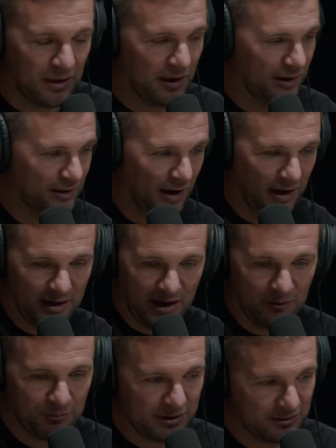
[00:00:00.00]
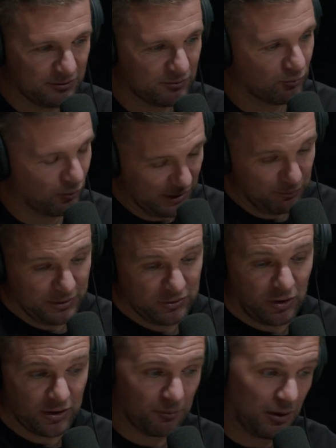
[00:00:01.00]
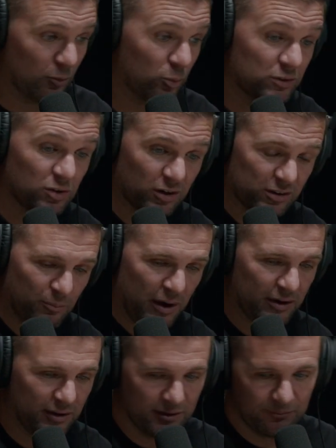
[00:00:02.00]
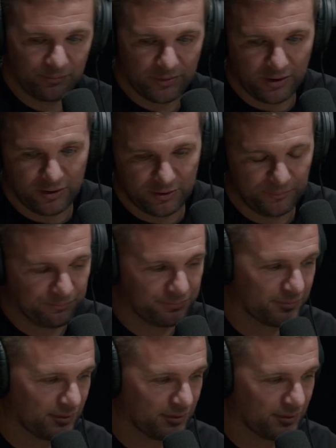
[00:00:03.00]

And I, have been, we've been talking about, we talked about it um,